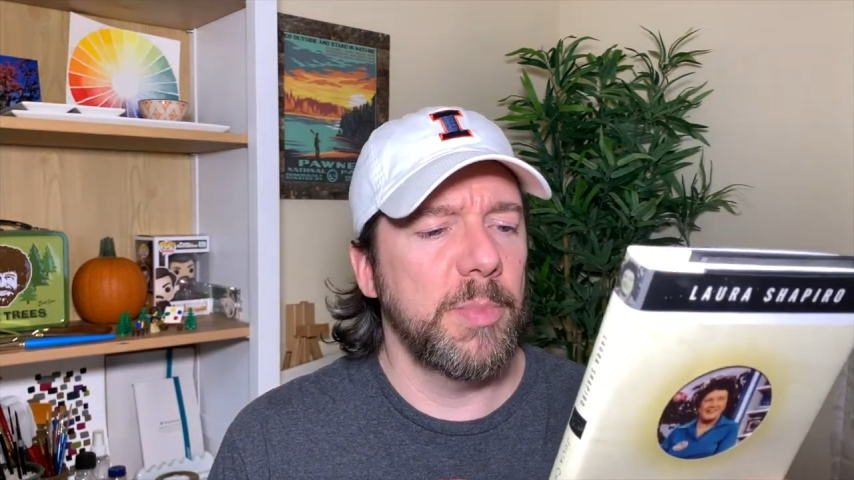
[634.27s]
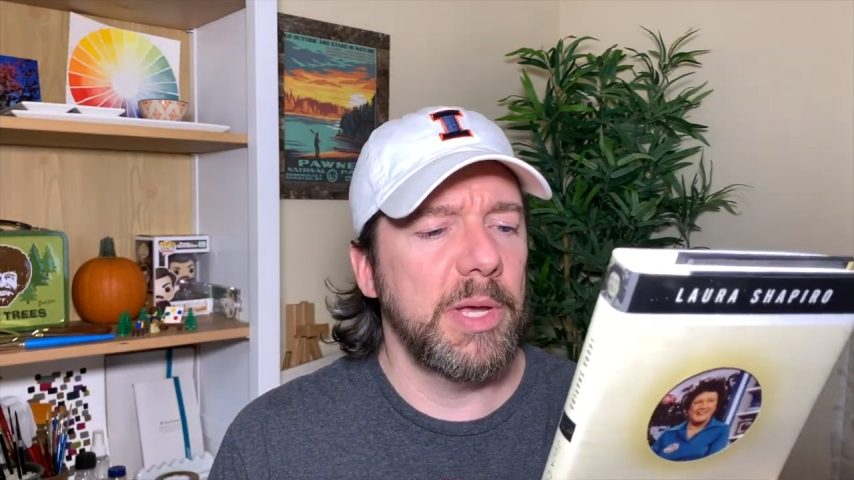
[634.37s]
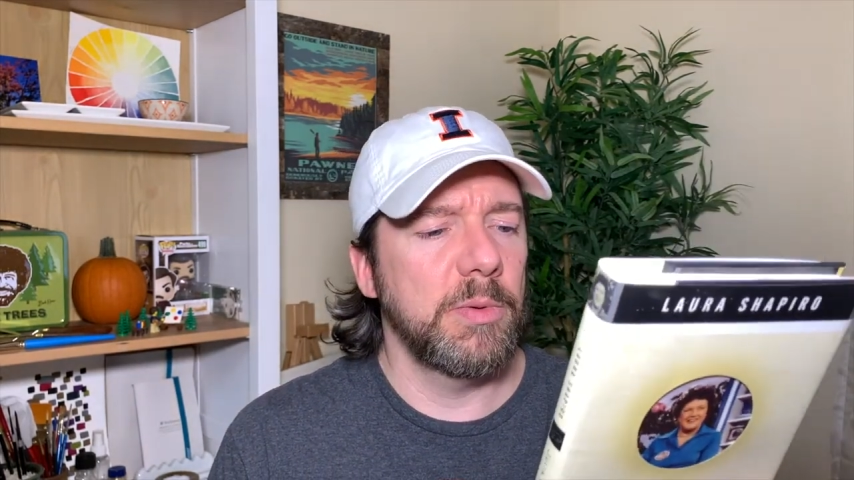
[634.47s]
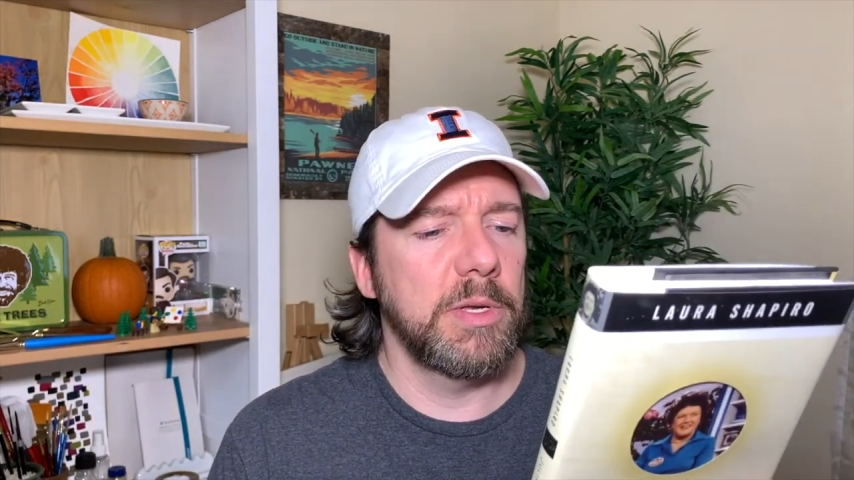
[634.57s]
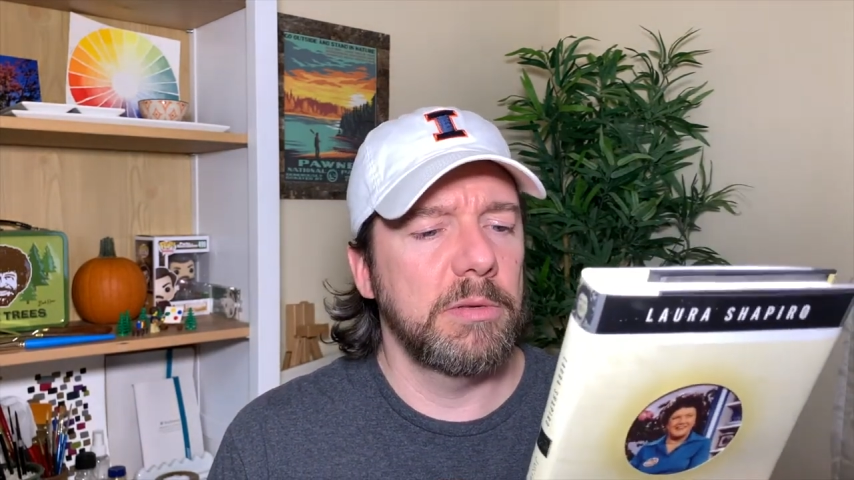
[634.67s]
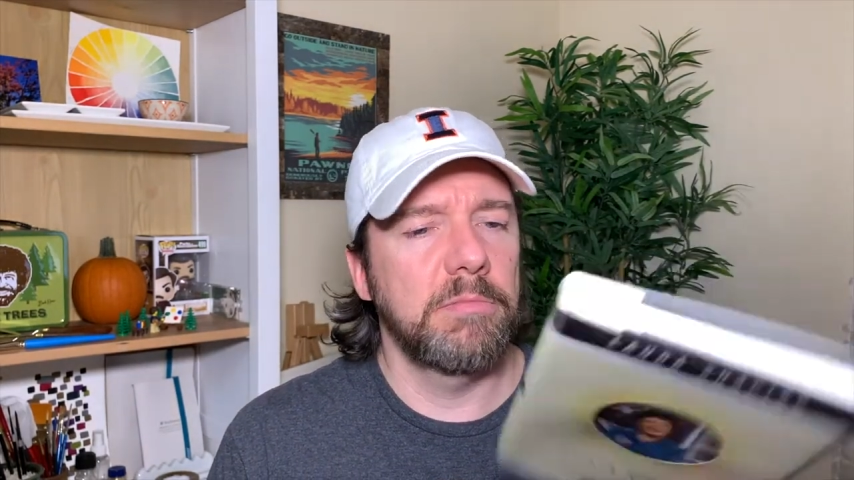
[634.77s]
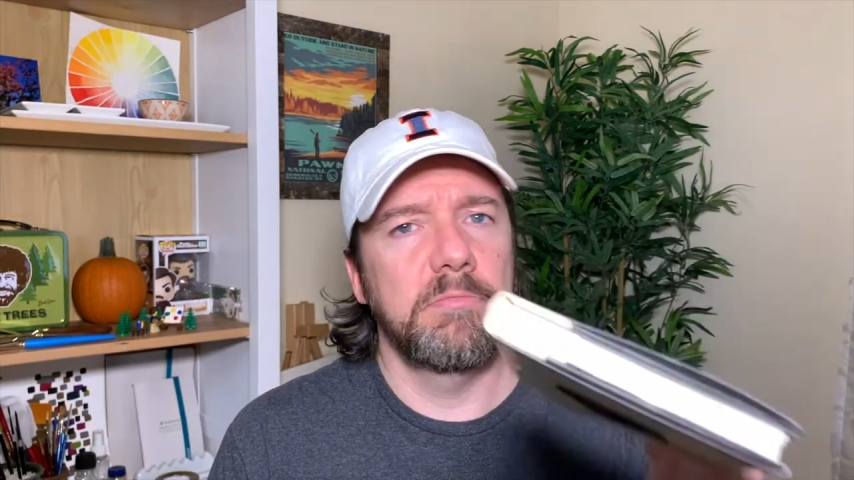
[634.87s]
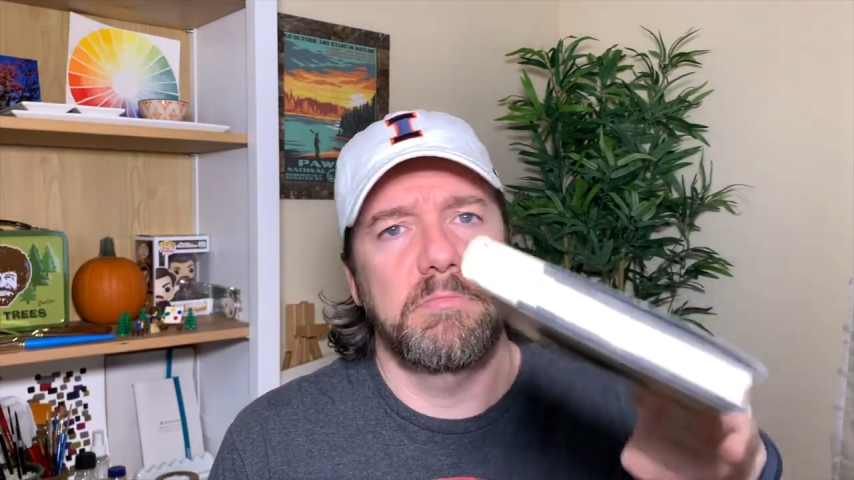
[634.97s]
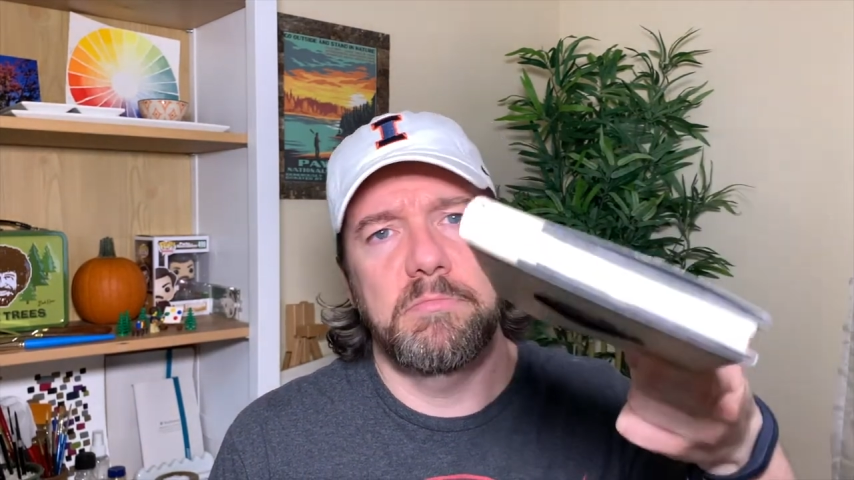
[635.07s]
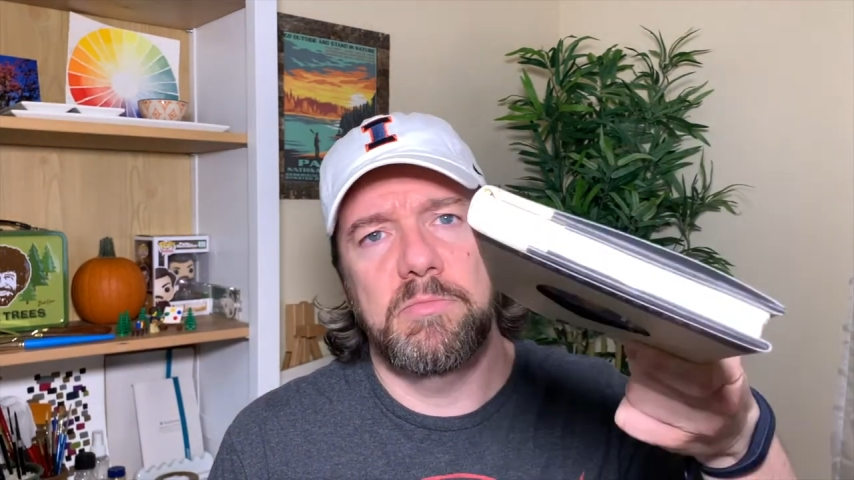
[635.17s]
Penguin
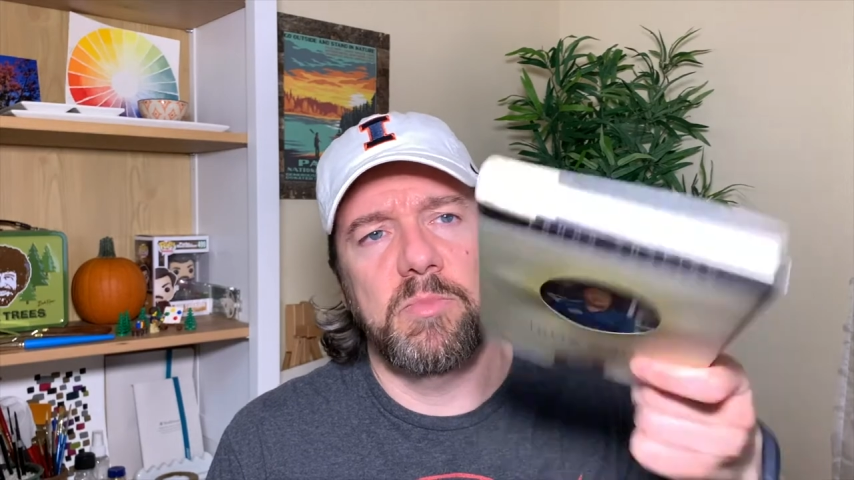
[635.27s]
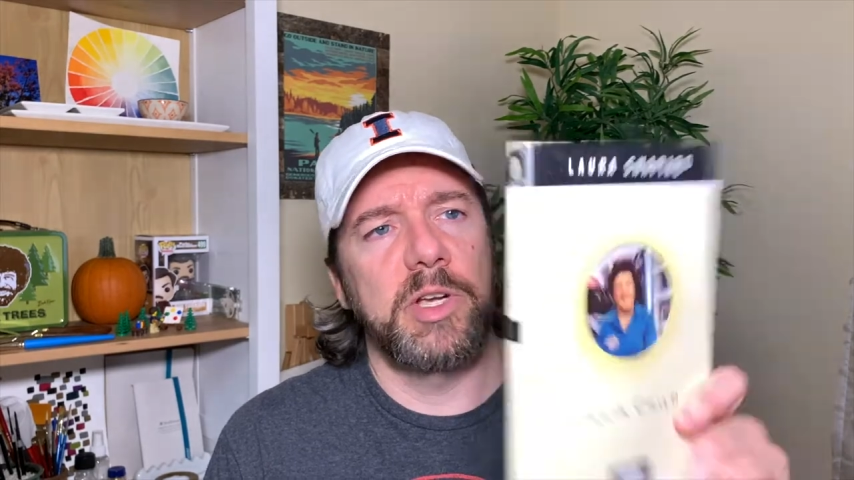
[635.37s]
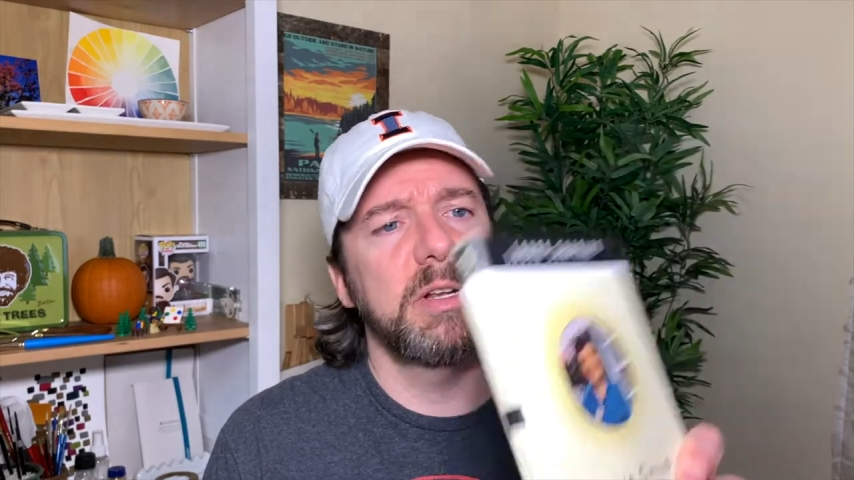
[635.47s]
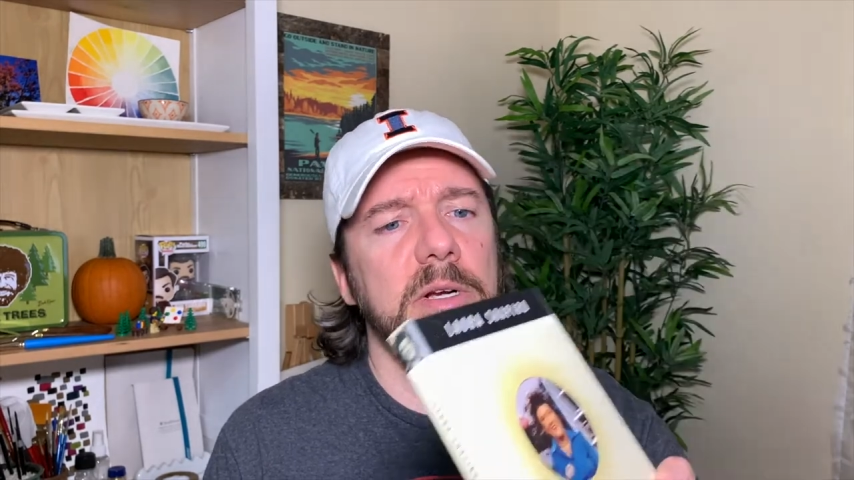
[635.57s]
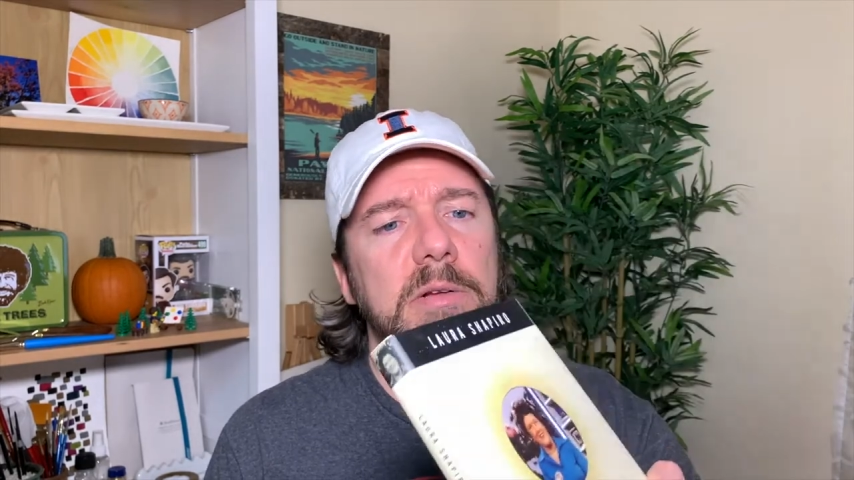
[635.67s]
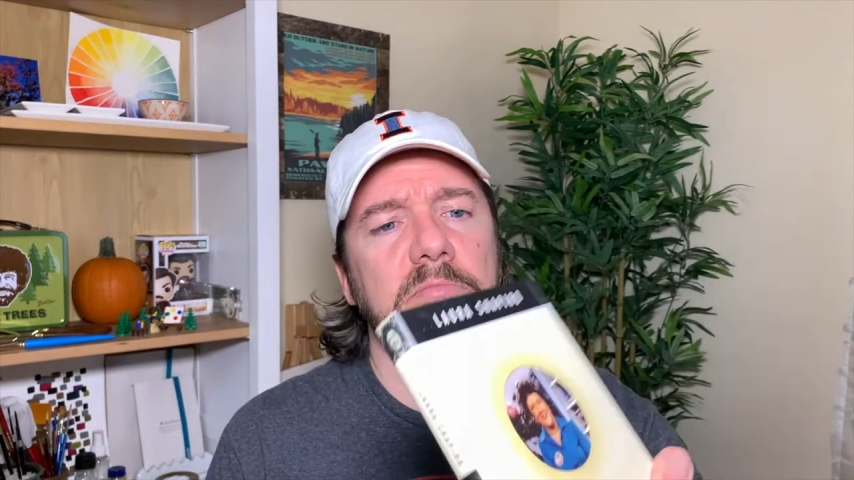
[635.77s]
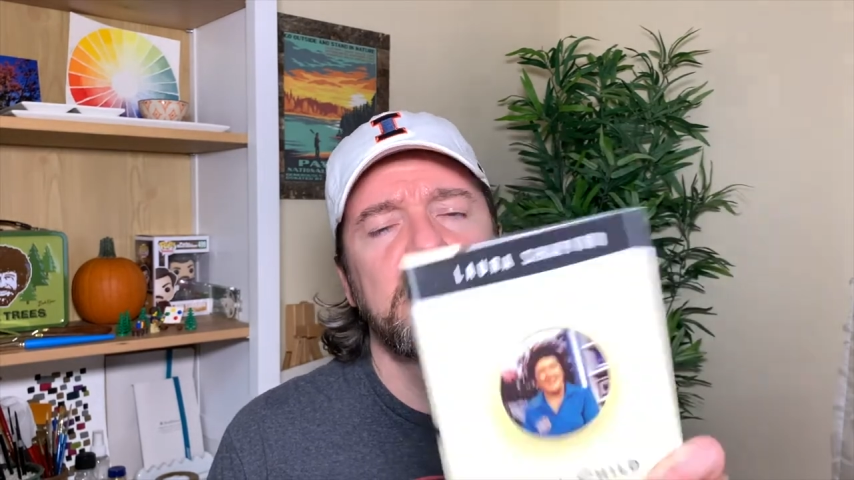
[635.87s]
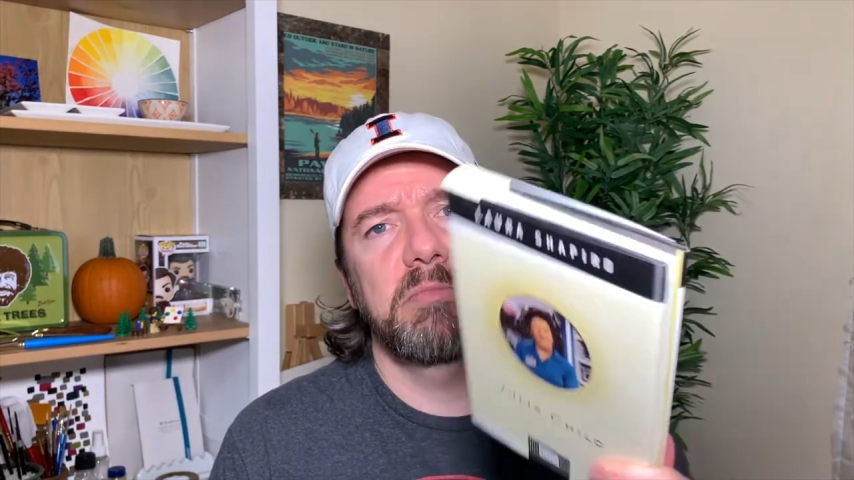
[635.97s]
reader.